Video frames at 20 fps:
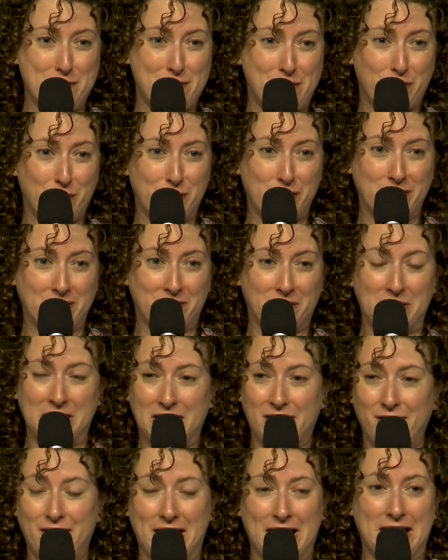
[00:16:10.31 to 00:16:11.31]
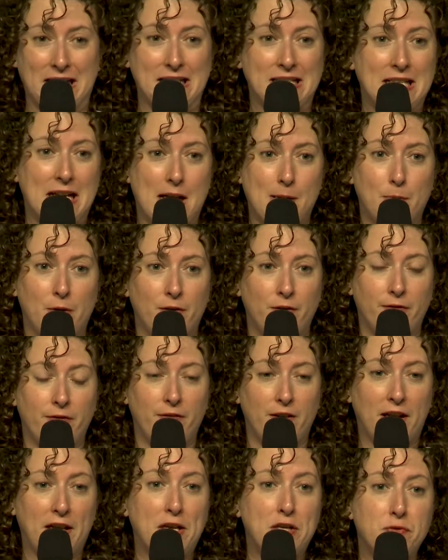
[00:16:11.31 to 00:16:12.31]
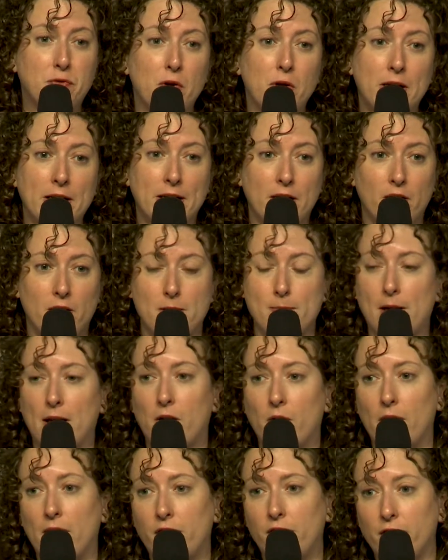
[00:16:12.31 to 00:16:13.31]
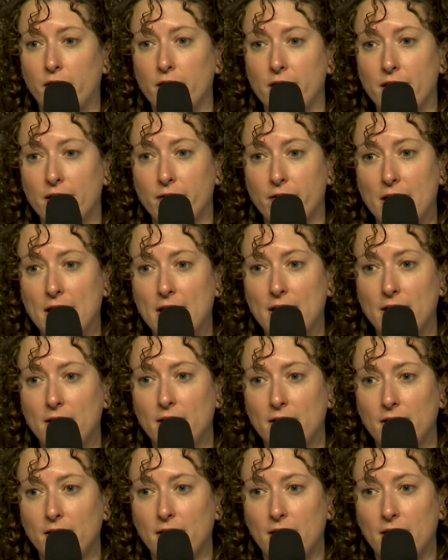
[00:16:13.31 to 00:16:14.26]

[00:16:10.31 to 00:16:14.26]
I mean, we're living in a time of extraordinary migrations, right?